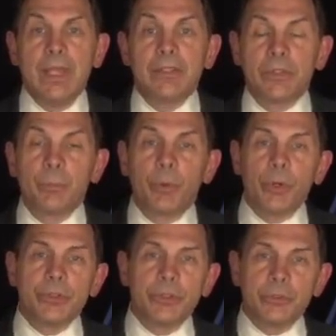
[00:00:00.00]
It's
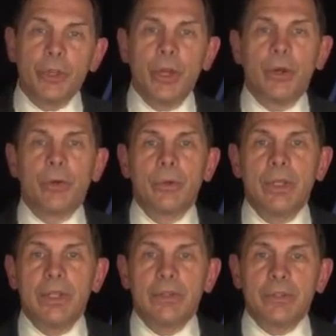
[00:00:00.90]
important you know
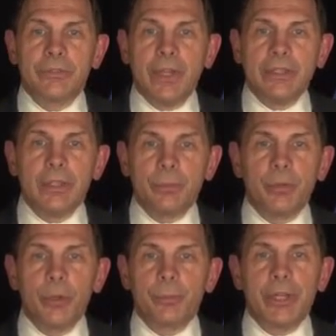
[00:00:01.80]
the Senate
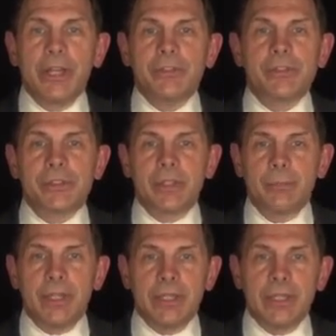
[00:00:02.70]
Appropriations
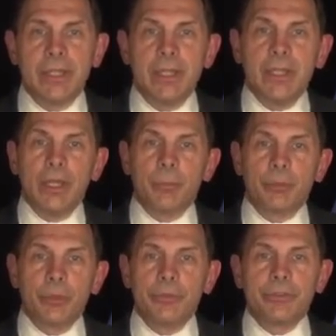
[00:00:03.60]
Committee
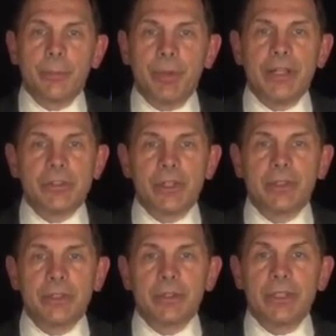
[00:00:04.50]
approved a
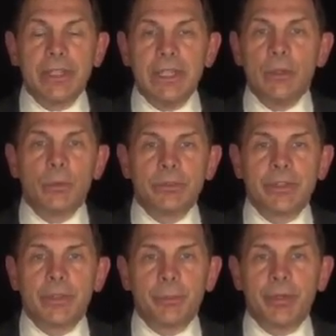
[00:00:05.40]
budget nearly equal
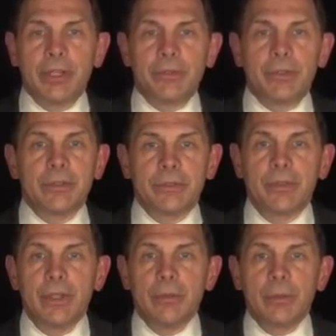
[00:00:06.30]
to the
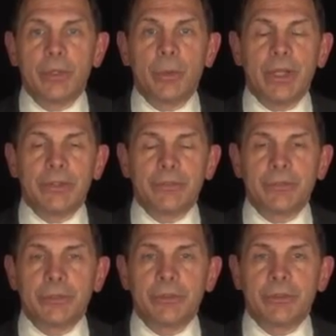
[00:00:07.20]
President's request
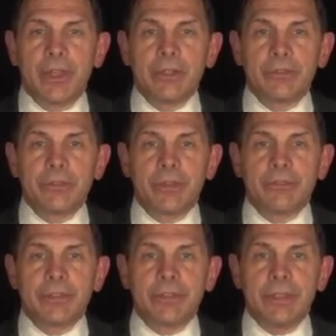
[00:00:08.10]
for
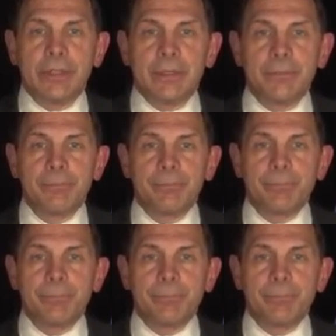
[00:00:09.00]
2017.